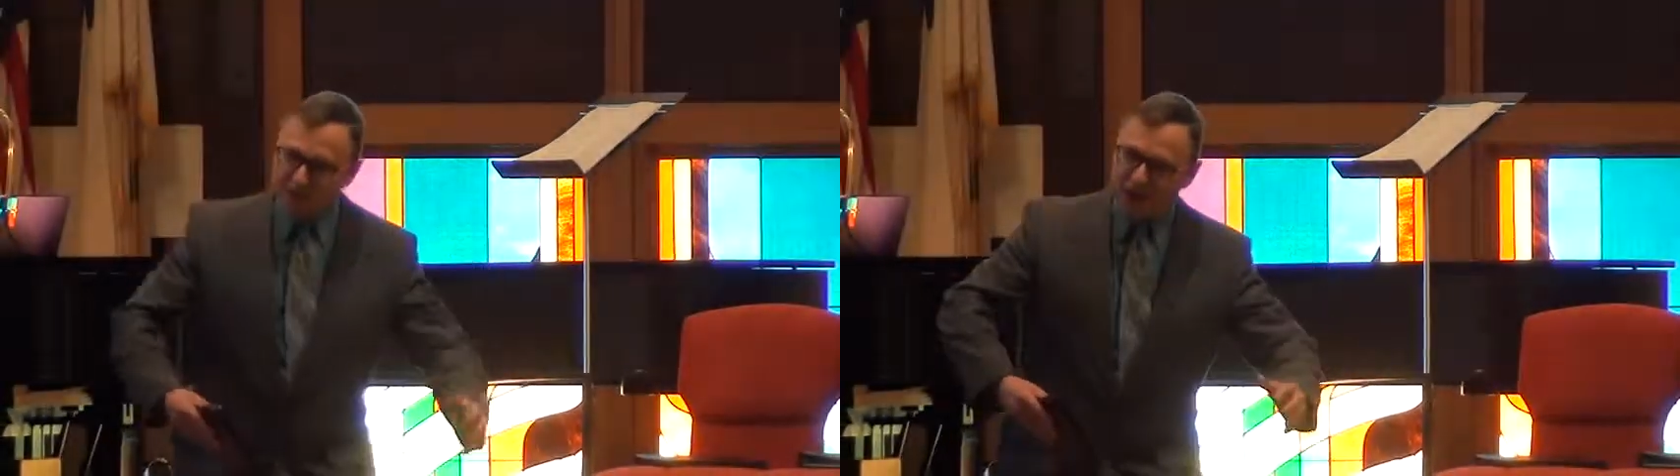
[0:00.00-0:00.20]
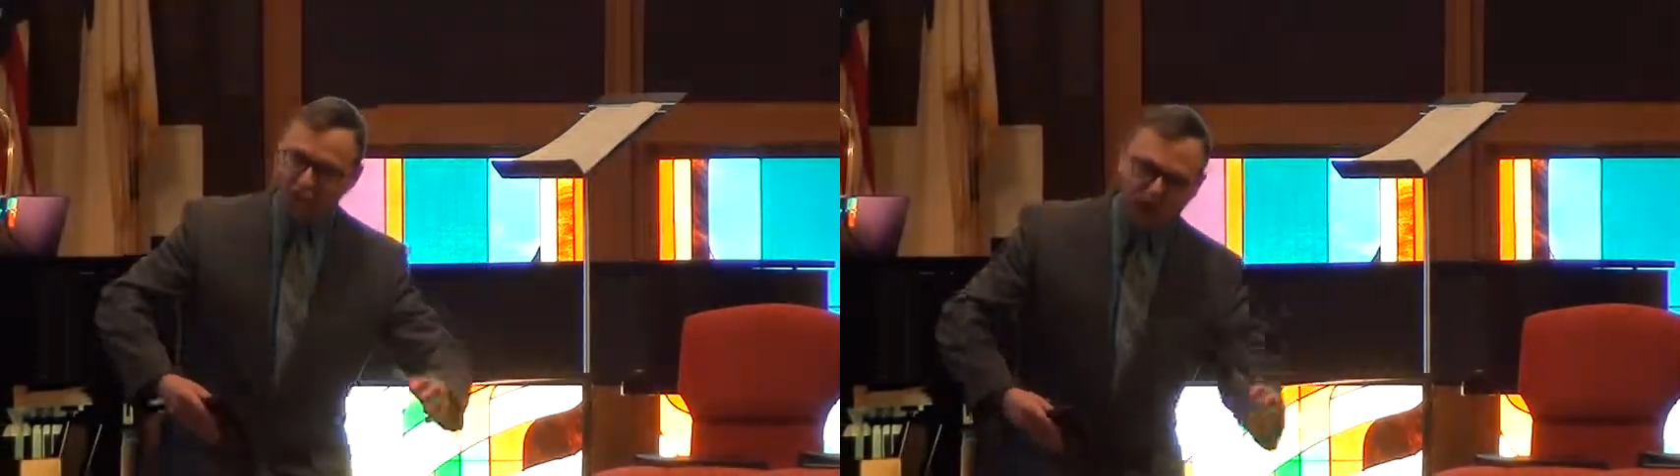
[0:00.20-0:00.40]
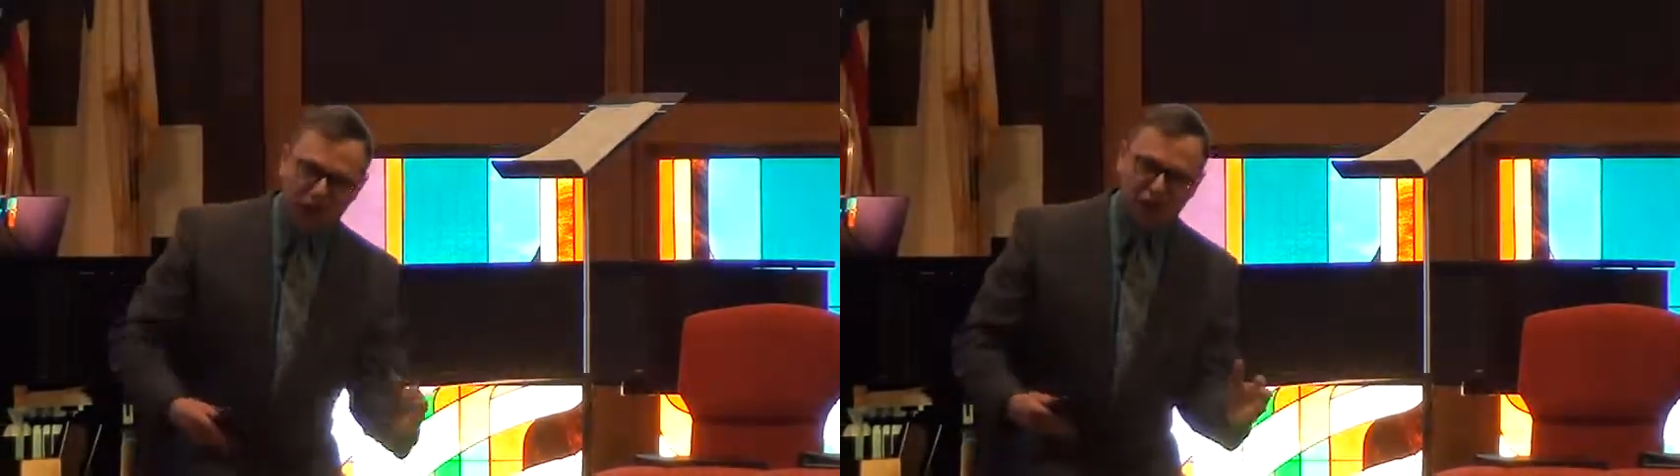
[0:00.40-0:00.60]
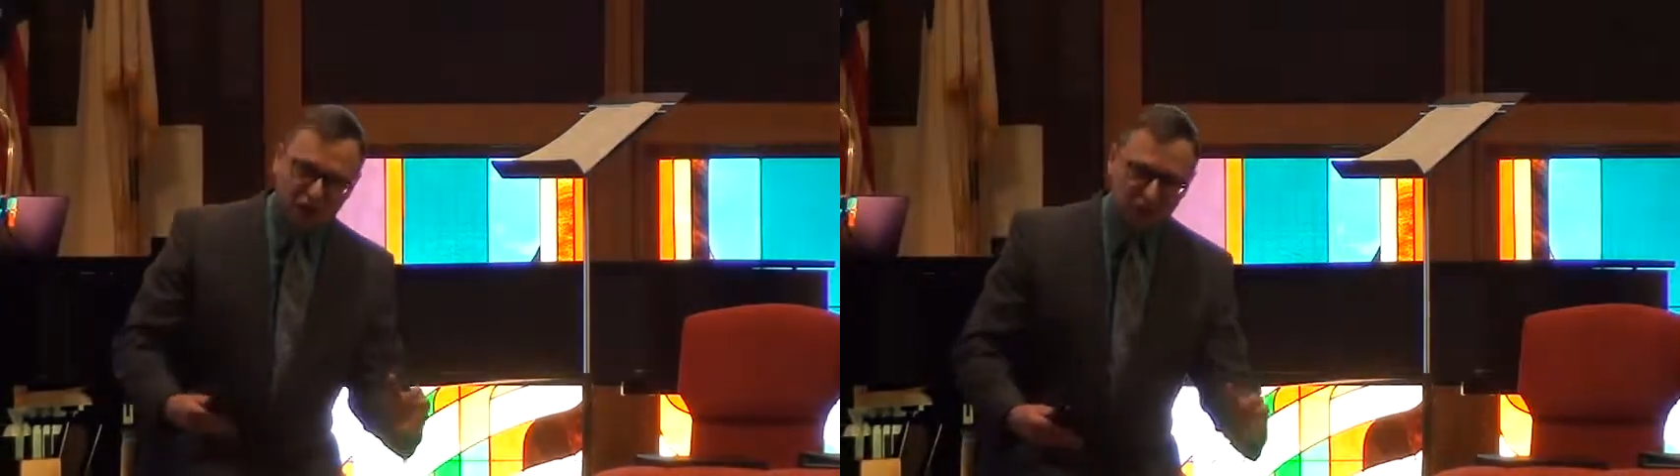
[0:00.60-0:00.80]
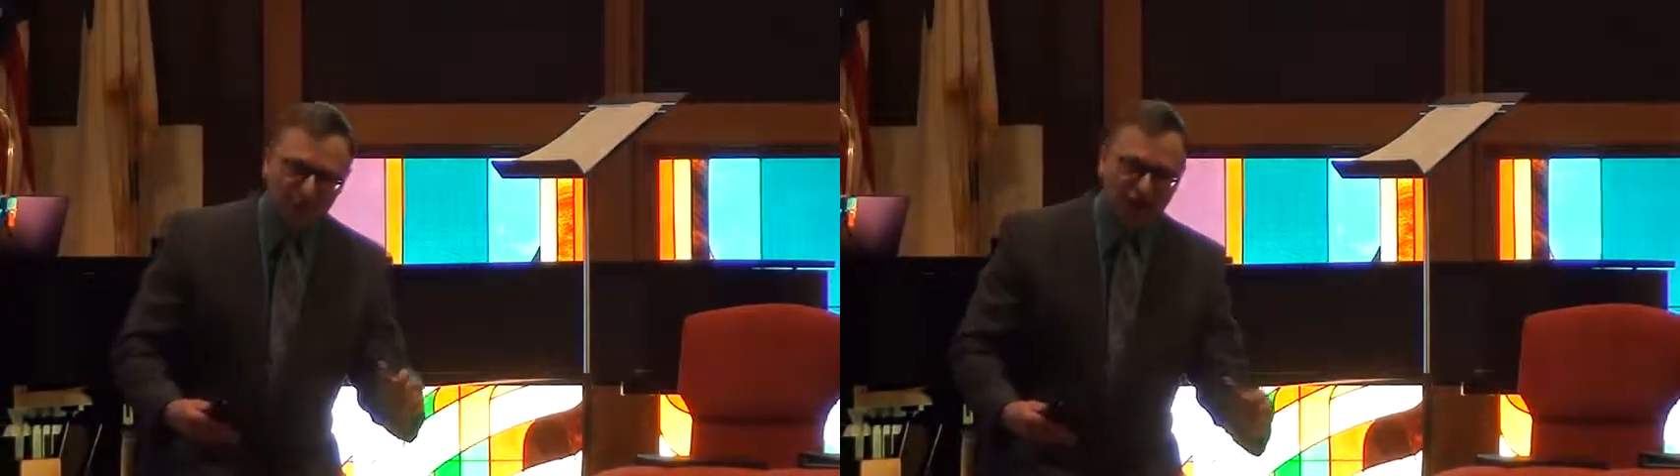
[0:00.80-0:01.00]
going to be
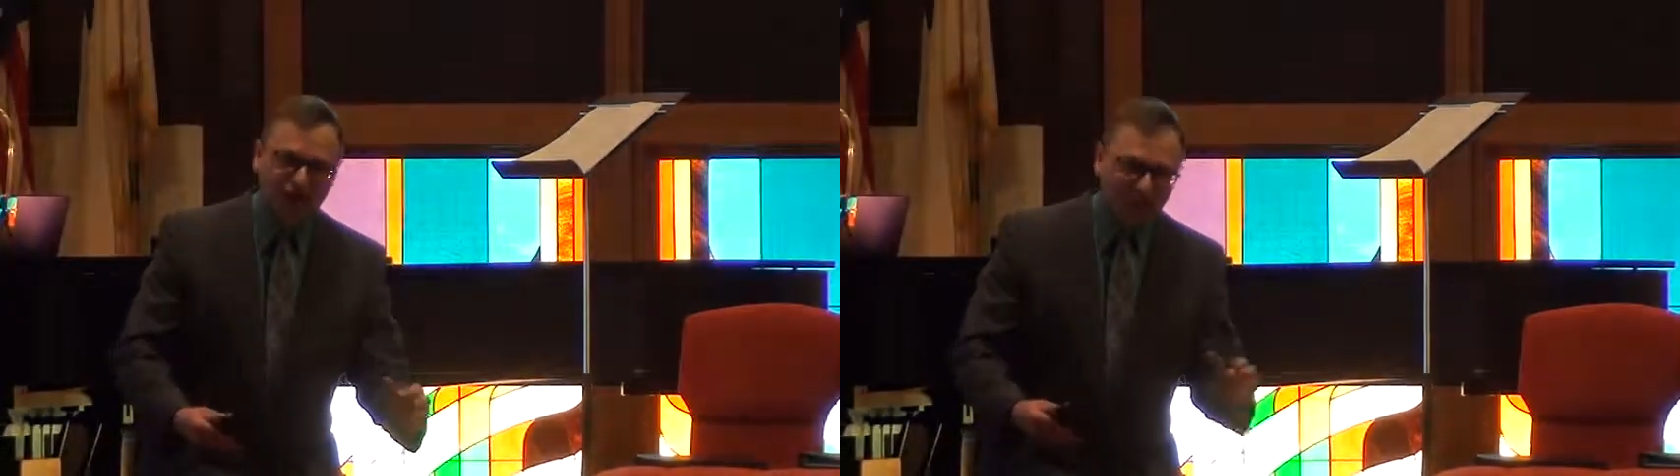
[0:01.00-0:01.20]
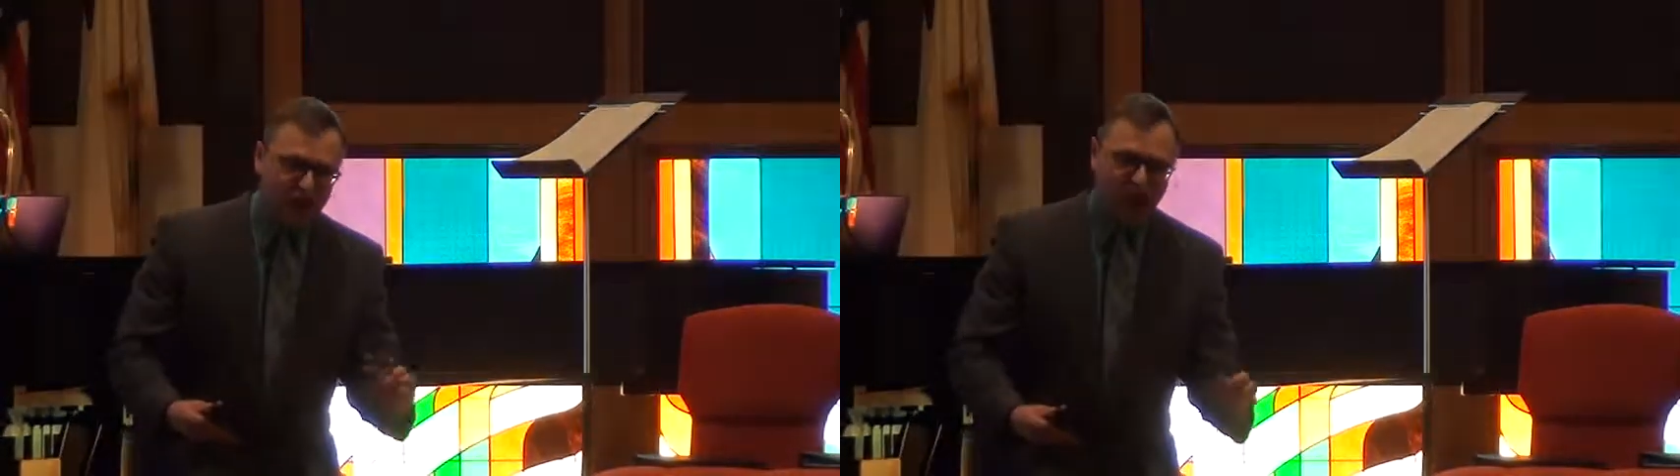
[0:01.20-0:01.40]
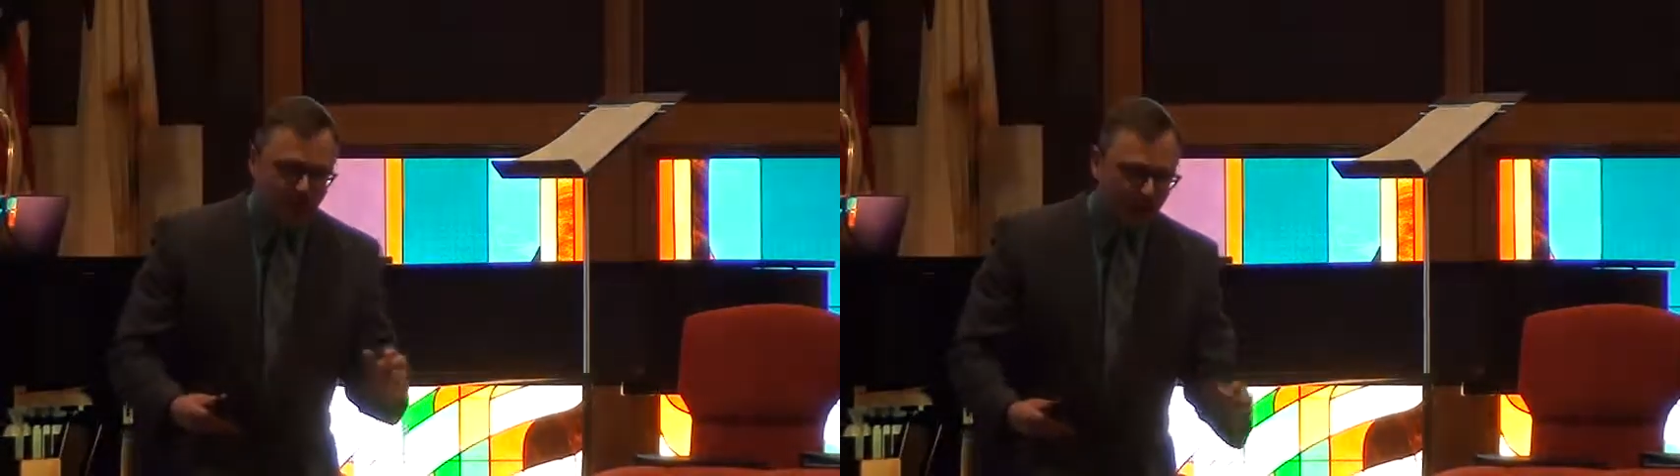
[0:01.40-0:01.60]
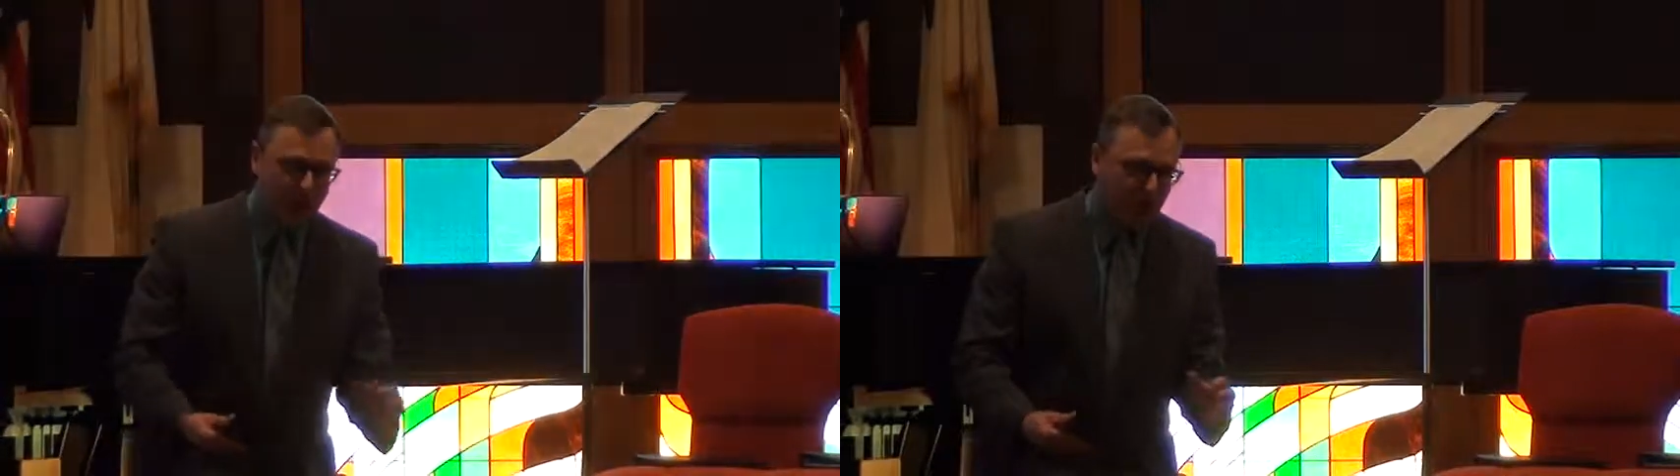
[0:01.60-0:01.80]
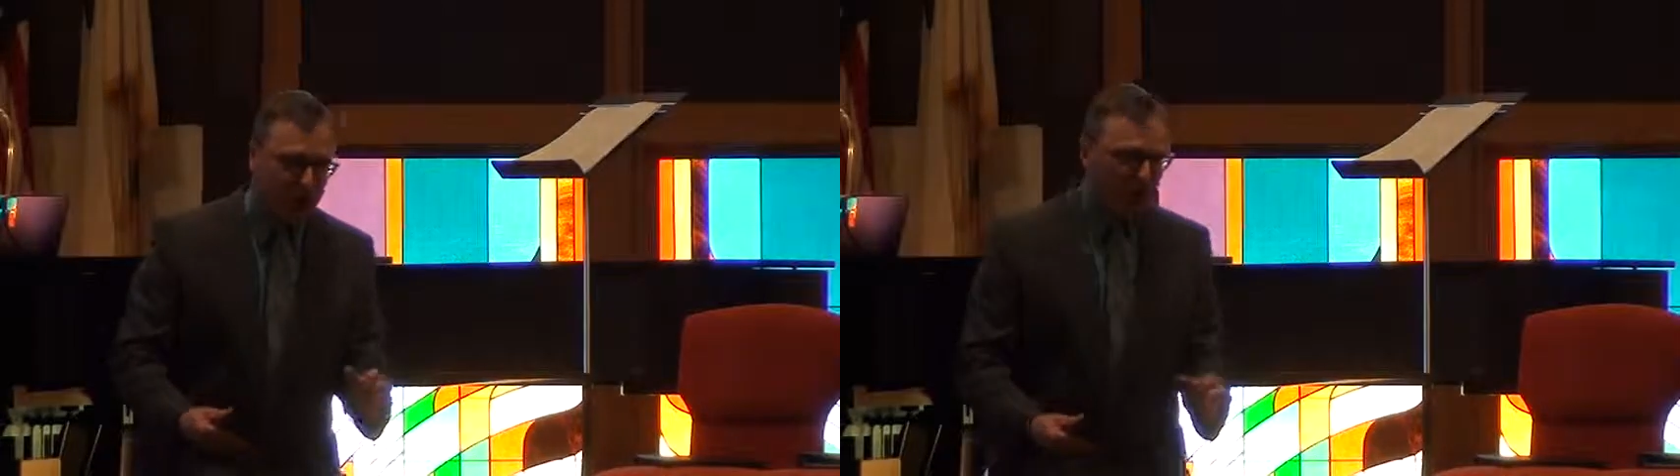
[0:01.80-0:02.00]
huddled around that
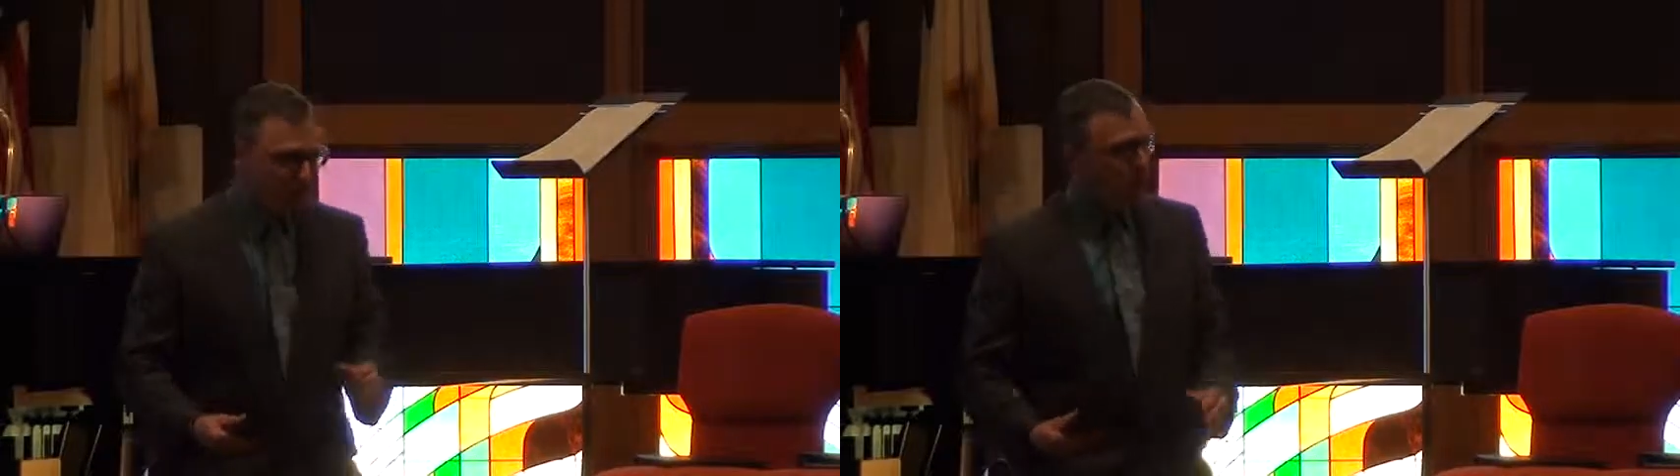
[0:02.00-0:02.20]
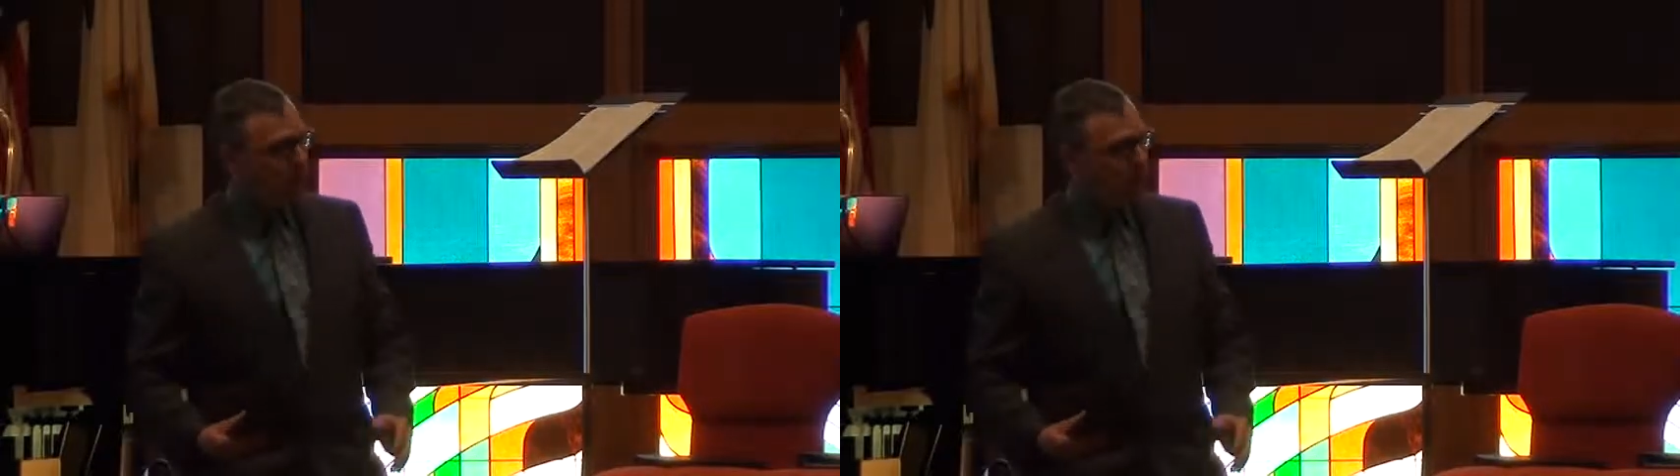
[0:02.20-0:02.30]
grill